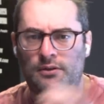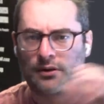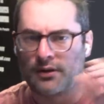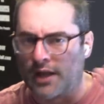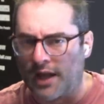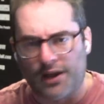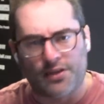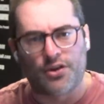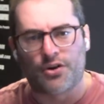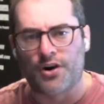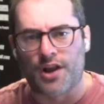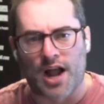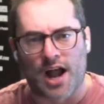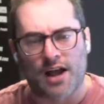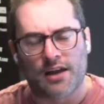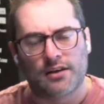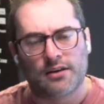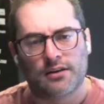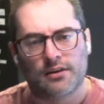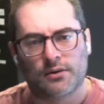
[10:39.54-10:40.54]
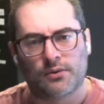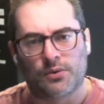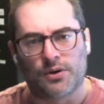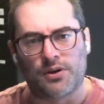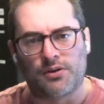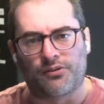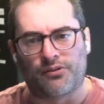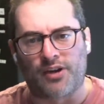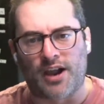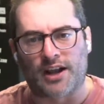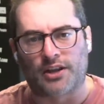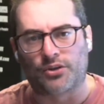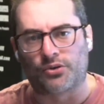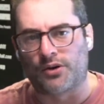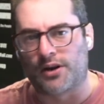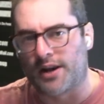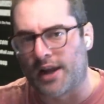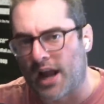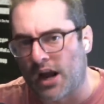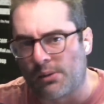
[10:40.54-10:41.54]
A, they're not when you factor
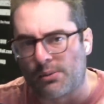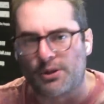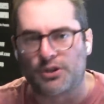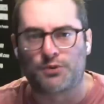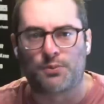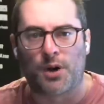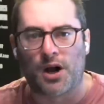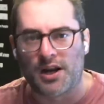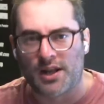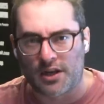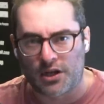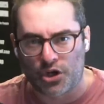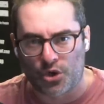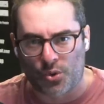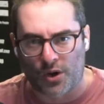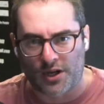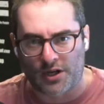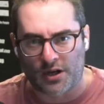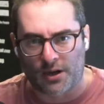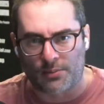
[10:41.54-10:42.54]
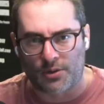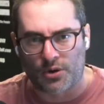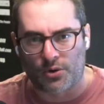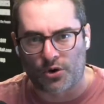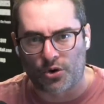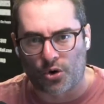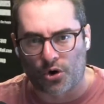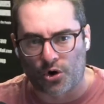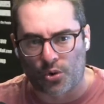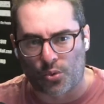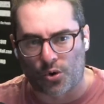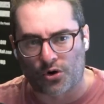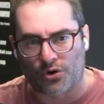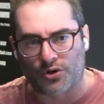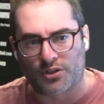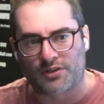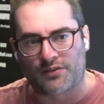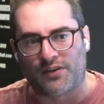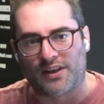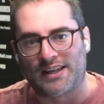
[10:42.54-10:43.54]
in how much money UAW and auto
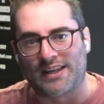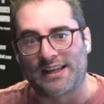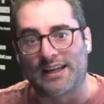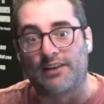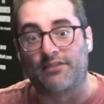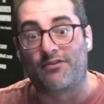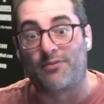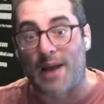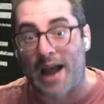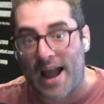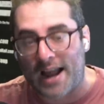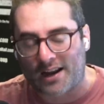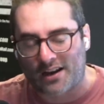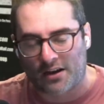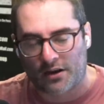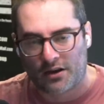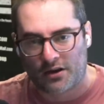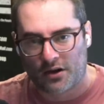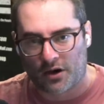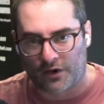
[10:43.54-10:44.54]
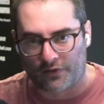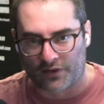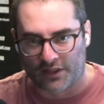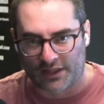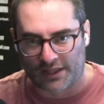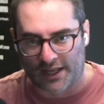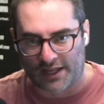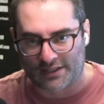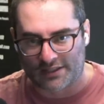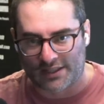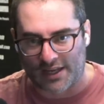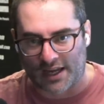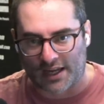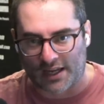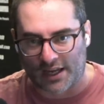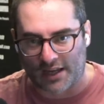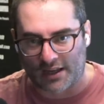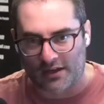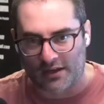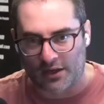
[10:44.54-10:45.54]
workers have had to give back over the last
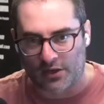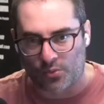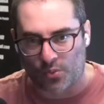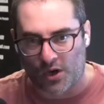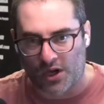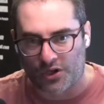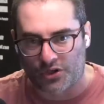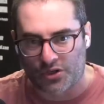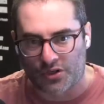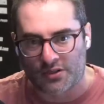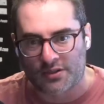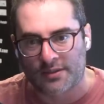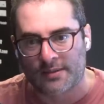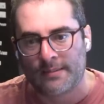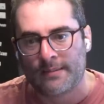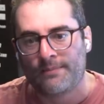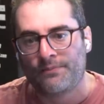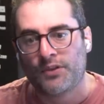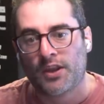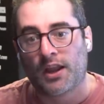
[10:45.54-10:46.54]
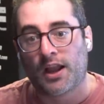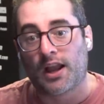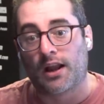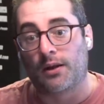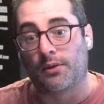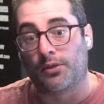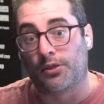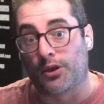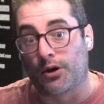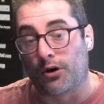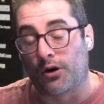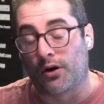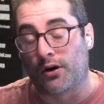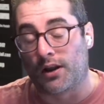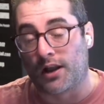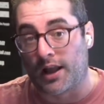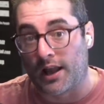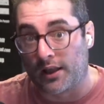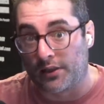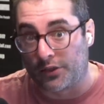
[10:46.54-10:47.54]
decade in wages. They're
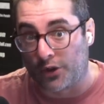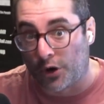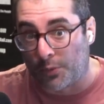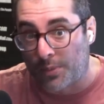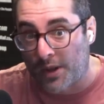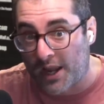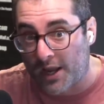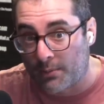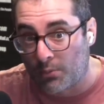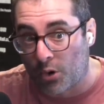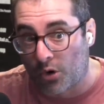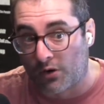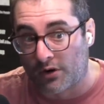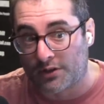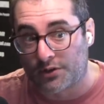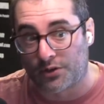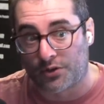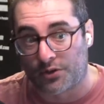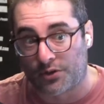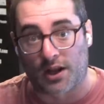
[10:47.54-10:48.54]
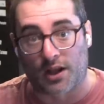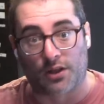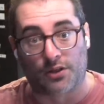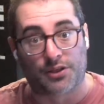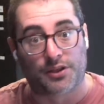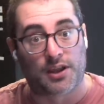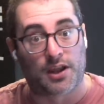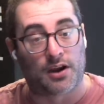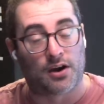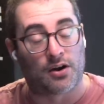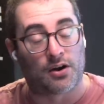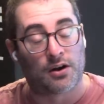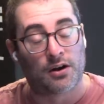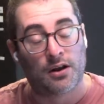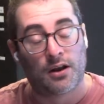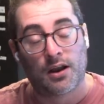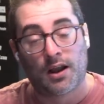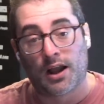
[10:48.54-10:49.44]
they're paying more into their health care.